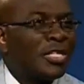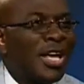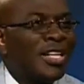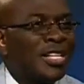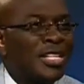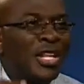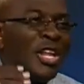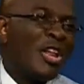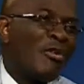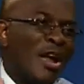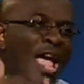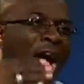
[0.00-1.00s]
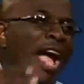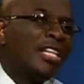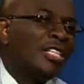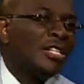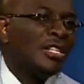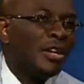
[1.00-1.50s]
success is in the
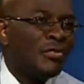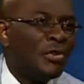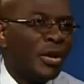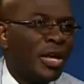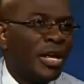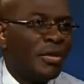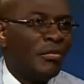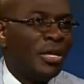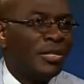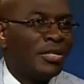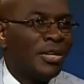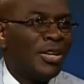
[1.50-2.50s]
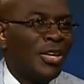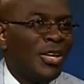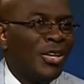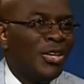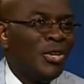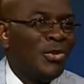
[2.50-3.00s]
reaction of your enemies.
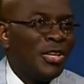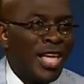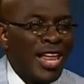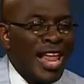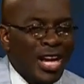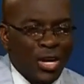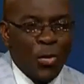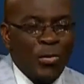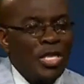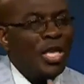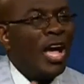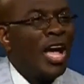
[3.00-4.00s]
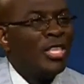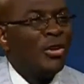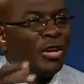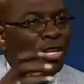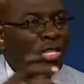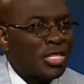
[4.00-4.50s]
Mm-hmm. You cannot go
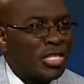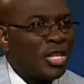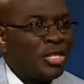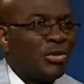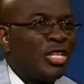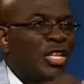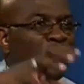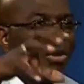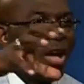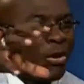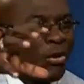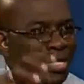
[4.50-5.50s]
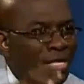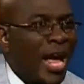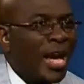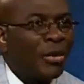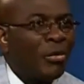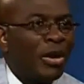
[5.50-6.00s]
beyond your constituency. You got to go
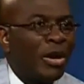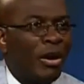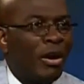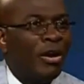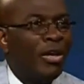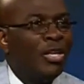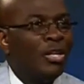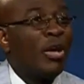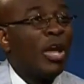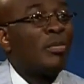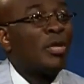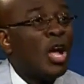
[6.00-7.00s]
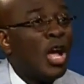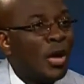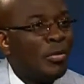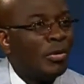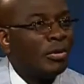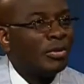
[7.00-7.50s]
exactly where they are. You got to be
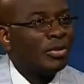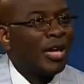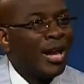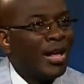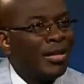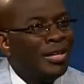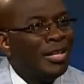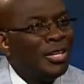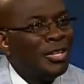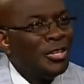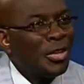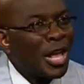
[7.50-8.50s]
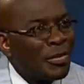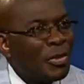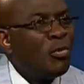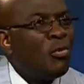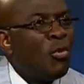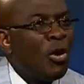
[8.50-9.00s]
humble. You got
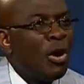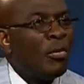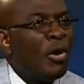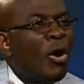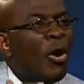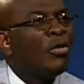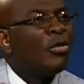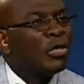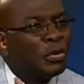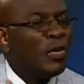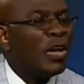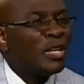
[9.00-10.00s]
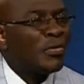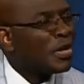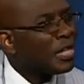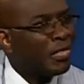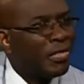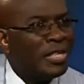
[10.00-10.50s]
to be warm. All those fuzzy
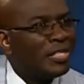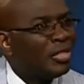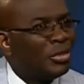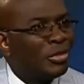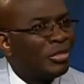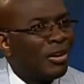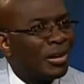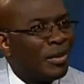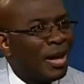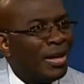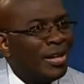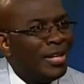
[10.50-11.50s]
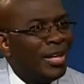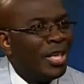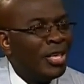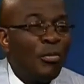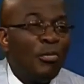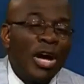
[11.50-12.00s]
things that you talk about
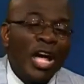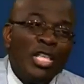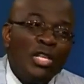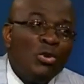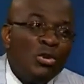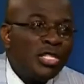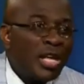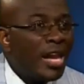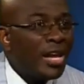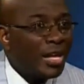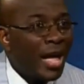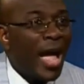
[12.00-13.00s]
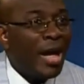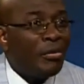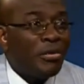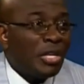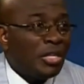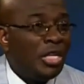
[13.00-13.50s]
in your book. And you say the
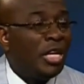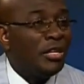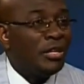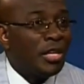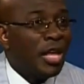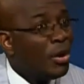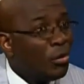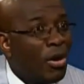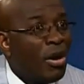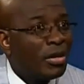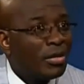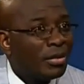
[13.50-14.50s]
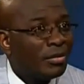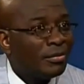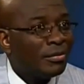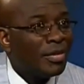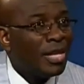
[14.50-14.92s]
guy was a genius, and it worked.